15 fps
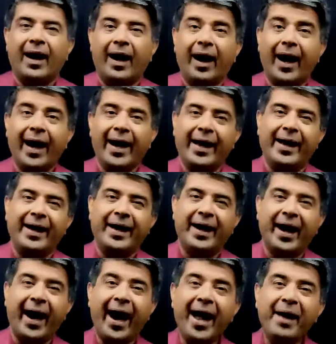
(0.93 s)
Hi,
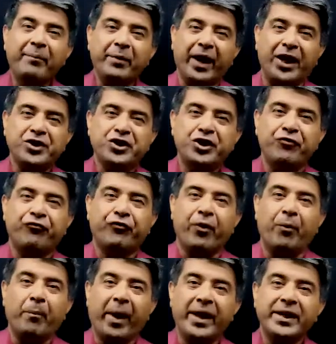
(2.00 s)
I am Rajiv
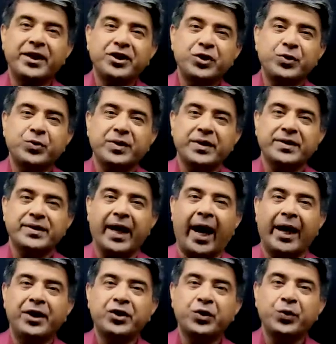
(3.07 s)
from myetutors,
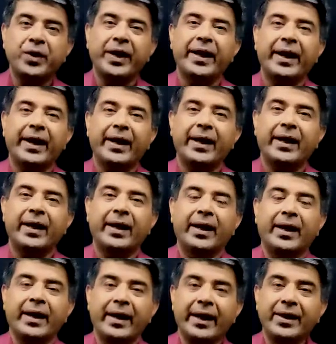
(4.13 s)
and today
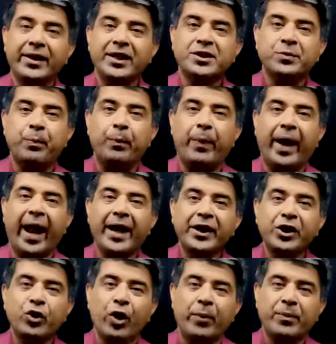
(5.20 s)
in this brand
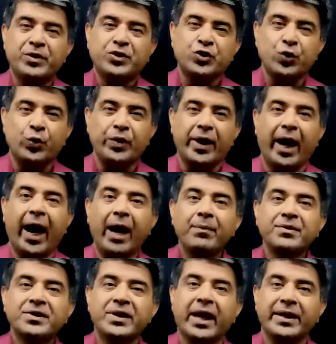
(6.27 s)
new episode I am
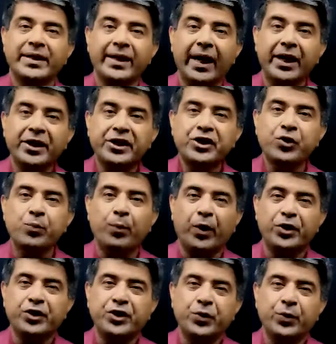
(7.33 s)
starting a new
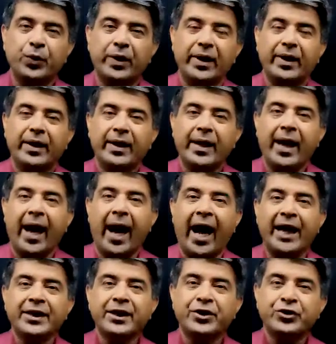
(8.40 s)
module,
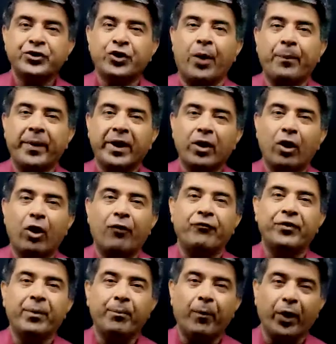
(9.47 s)
and the topic of
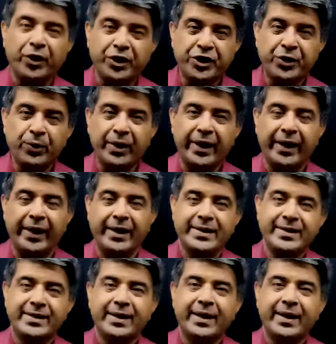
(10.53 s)
the module is